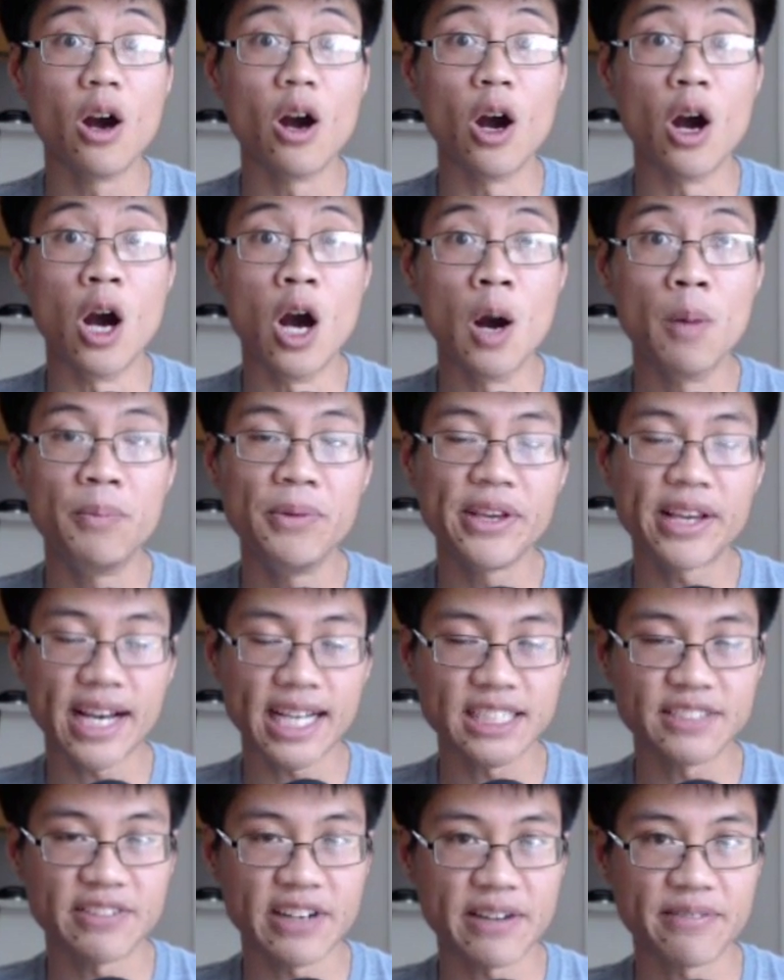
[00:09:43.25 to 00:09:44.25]
Hope you
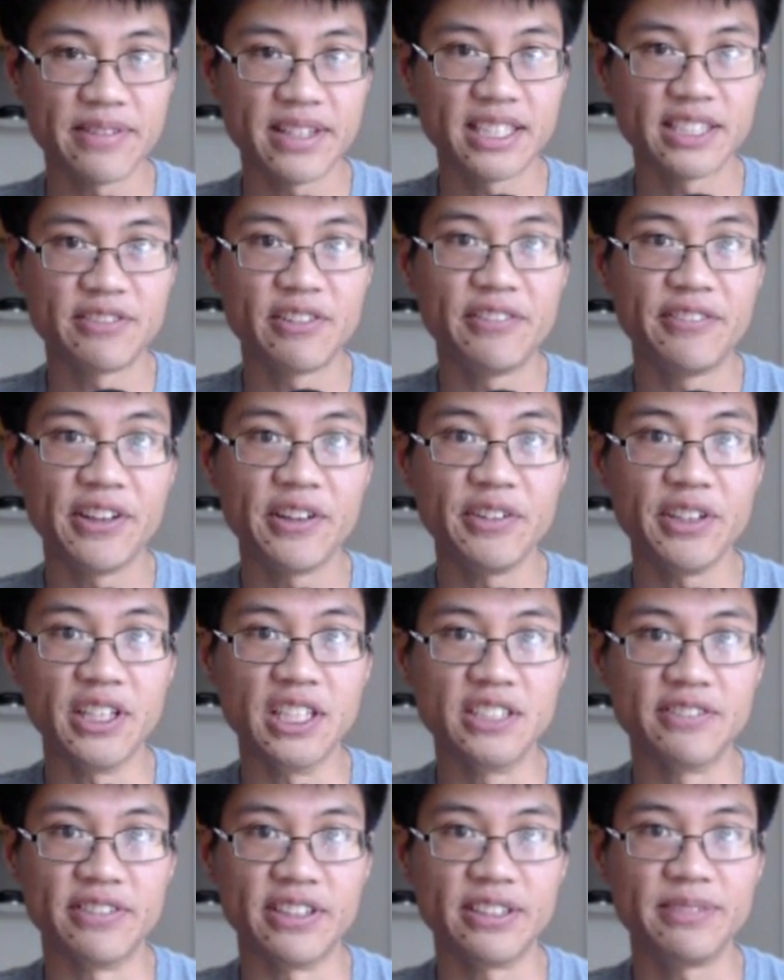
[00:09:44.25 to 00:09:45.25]
guys found this review
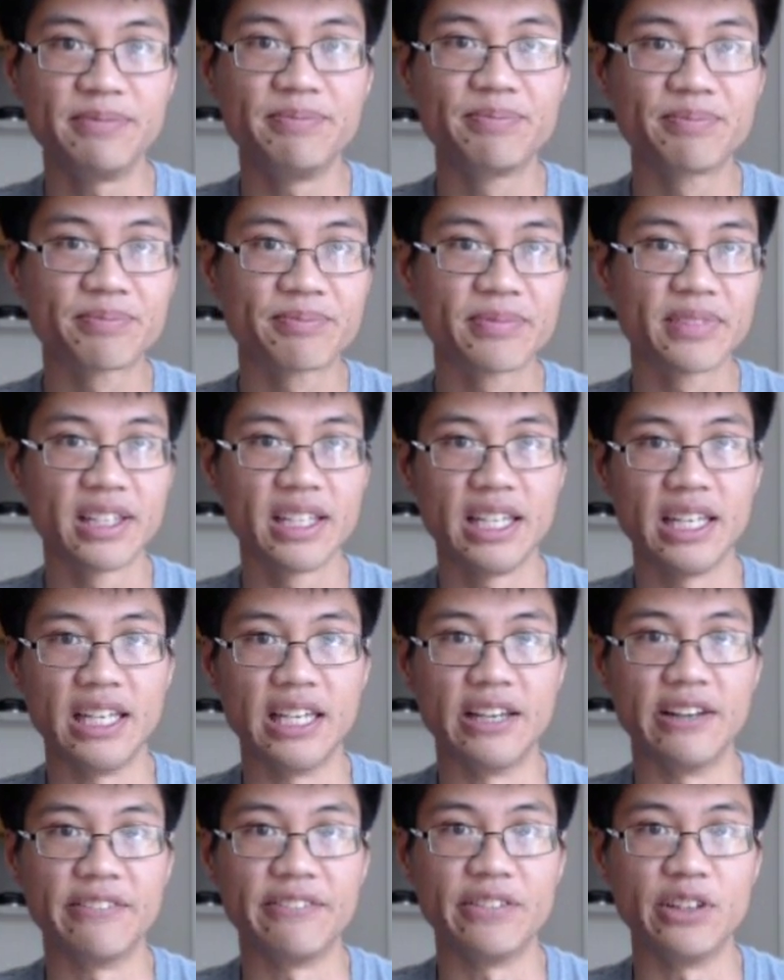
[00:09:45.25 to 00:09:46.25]
useful.
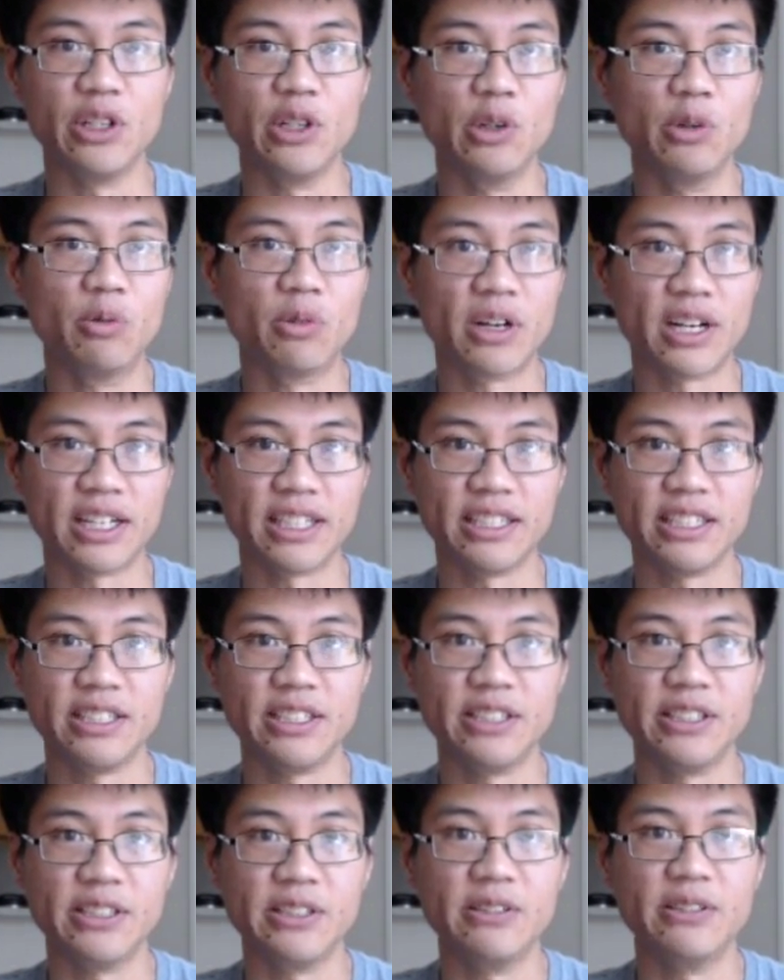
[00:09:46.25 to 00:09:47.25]
If you want
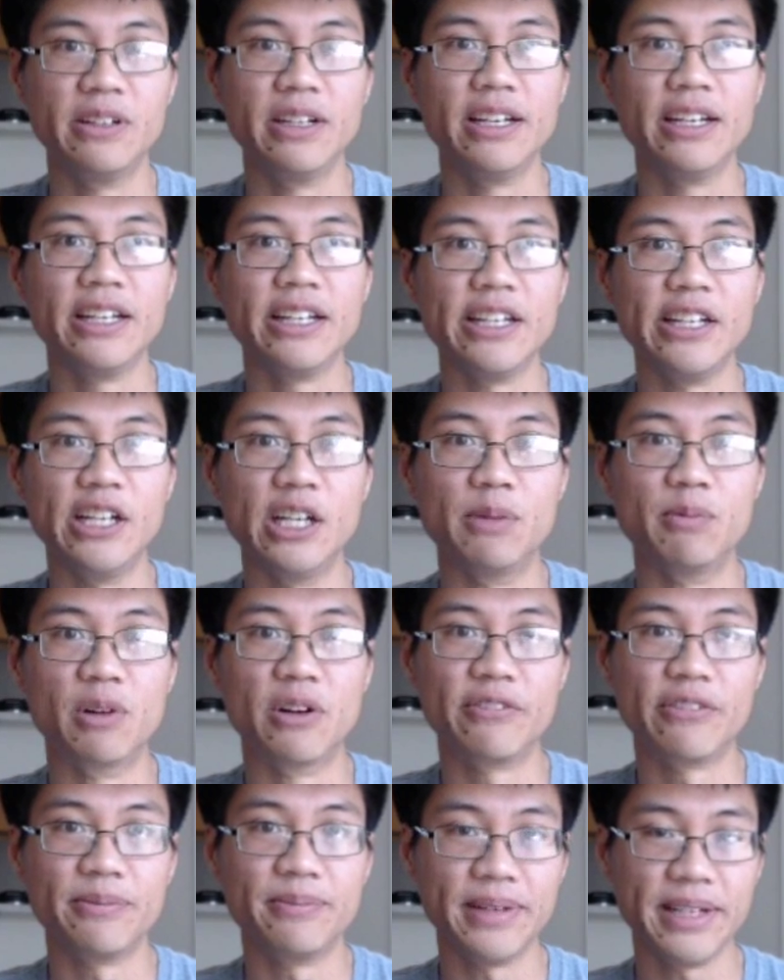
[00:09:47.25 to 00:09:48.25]
to hear
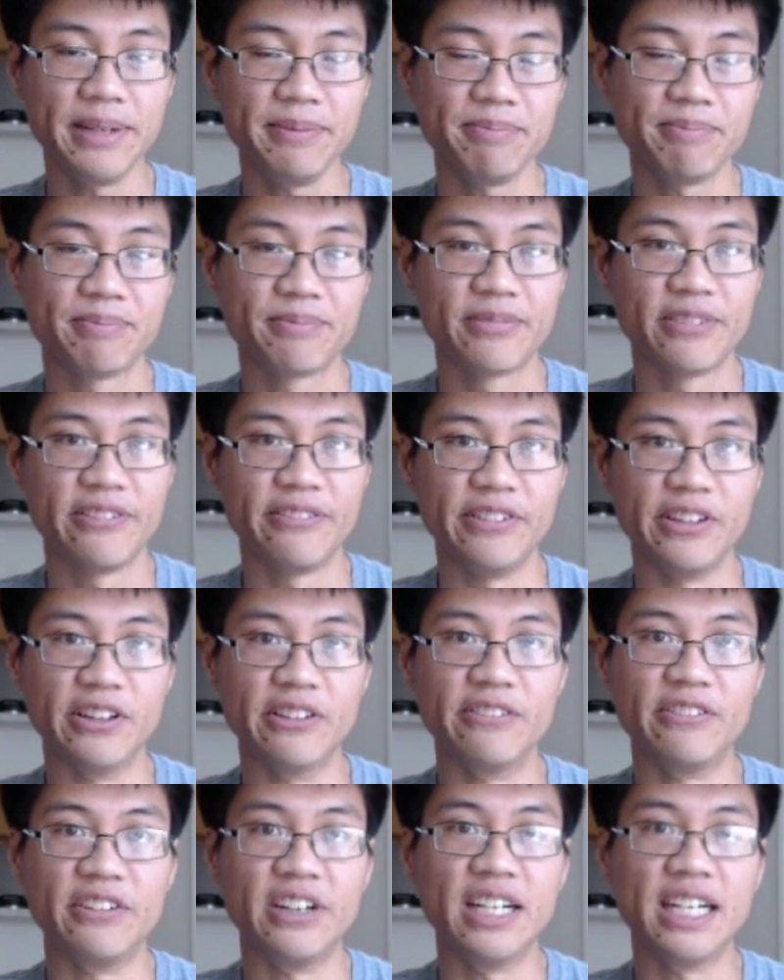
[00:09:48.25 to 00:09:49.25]
more from me, feel
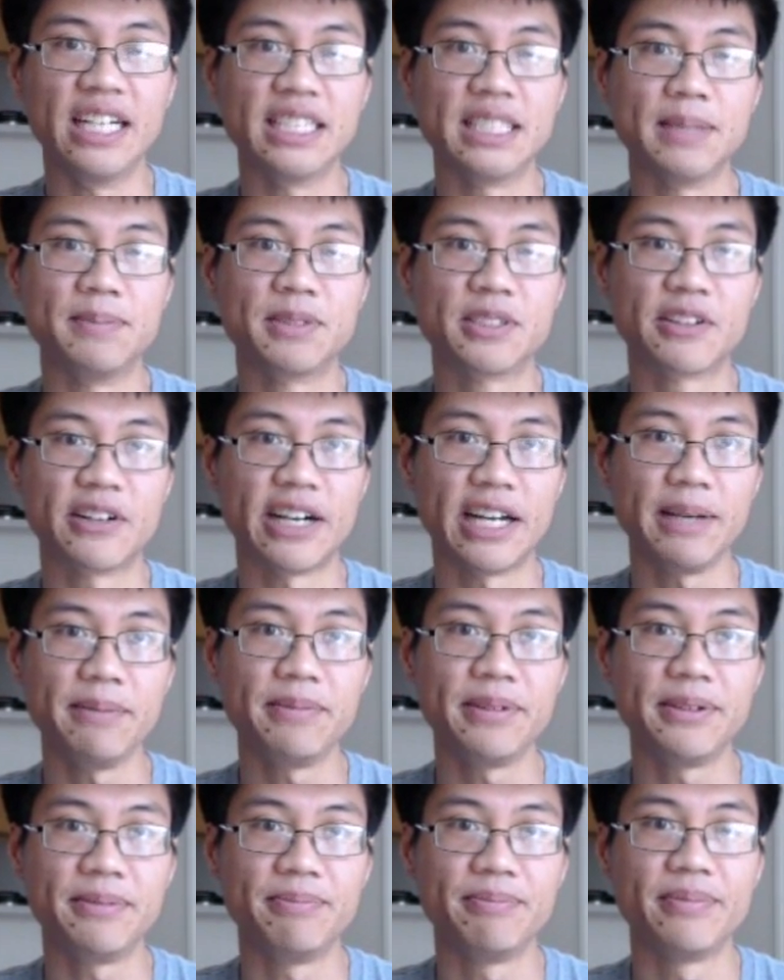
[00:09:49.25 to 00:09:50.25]
free to subscribe,
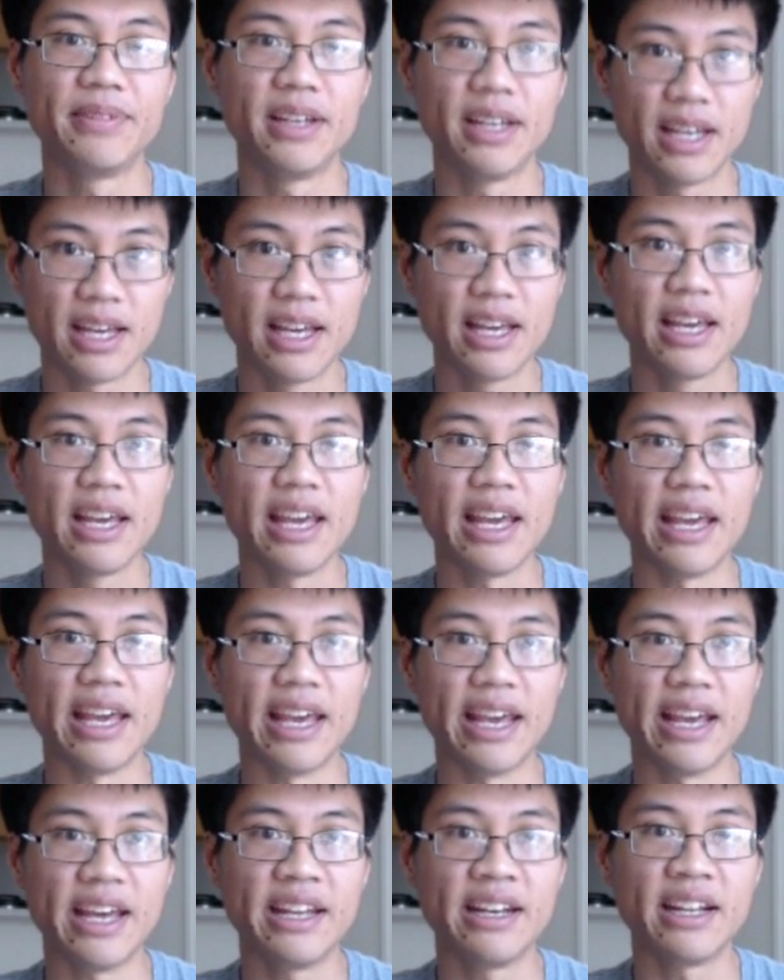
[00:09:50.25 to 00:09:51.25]

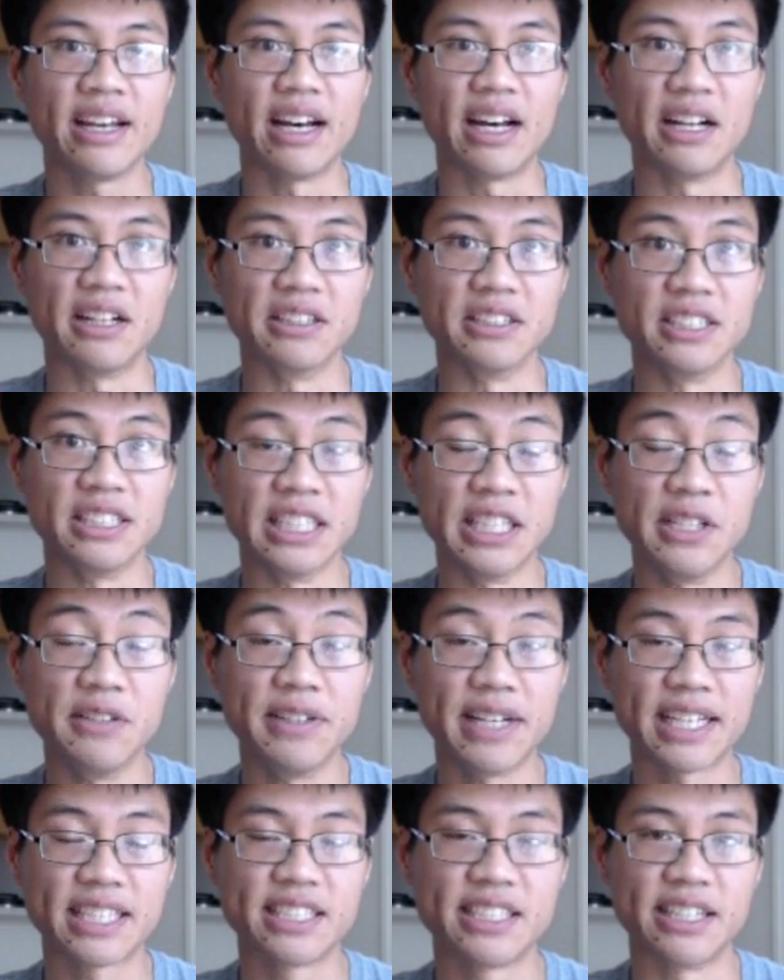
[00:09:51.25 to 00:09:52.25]
and I'll see you
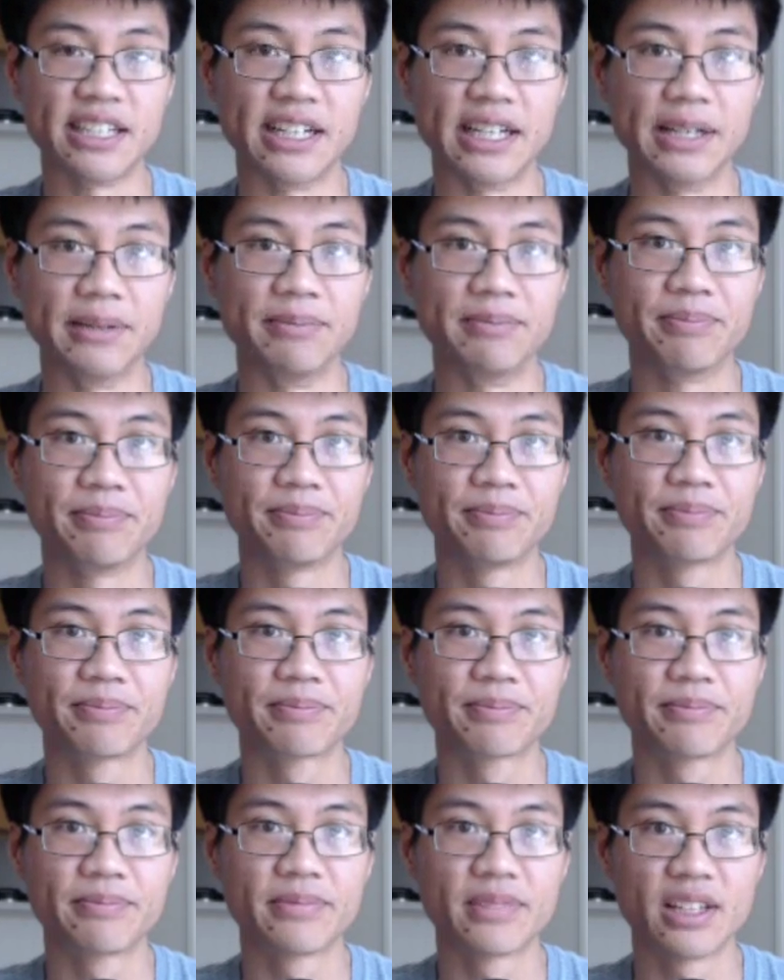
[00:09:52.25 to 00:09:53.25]
next time.
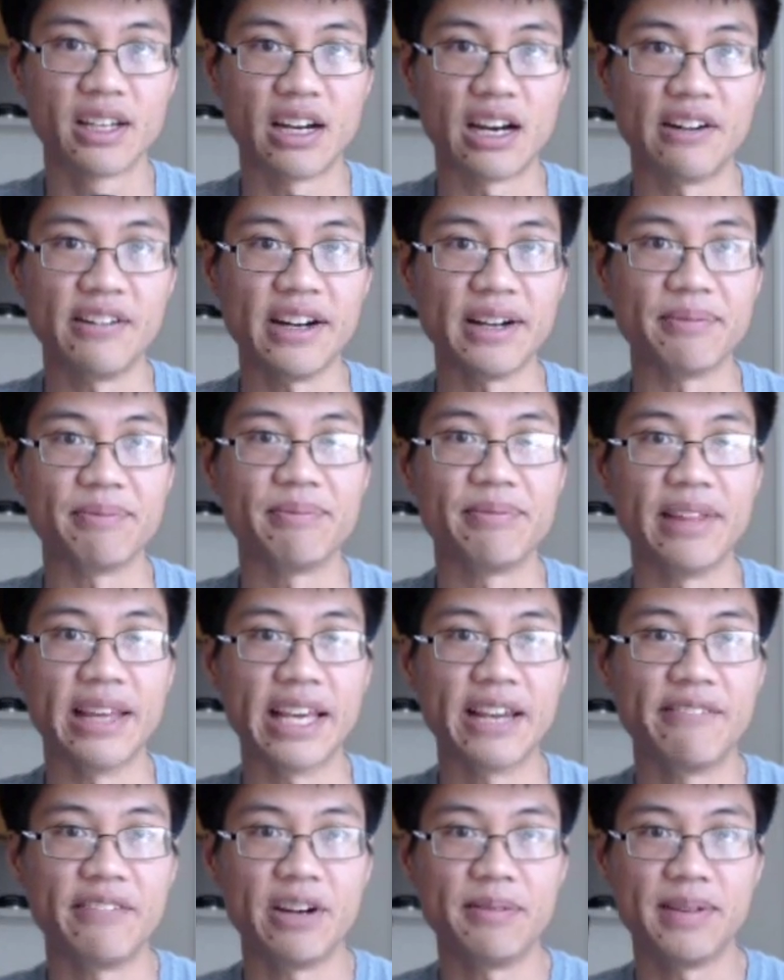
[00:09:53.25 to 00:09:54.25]
All right, thank
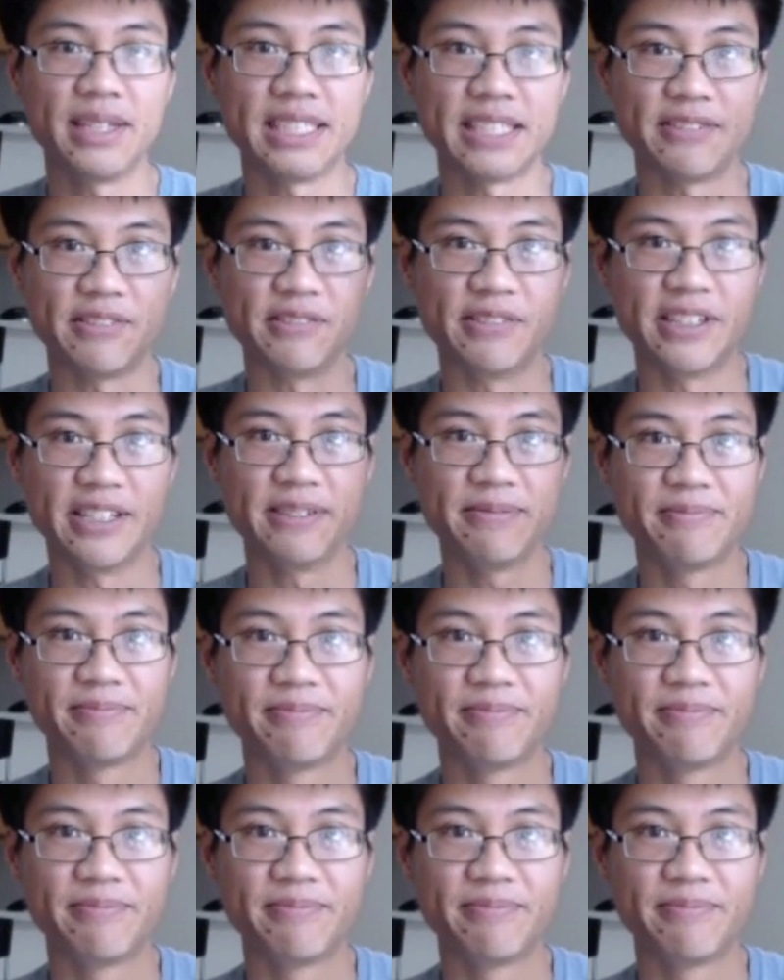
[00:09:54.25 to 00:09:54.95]
you very much, everyone.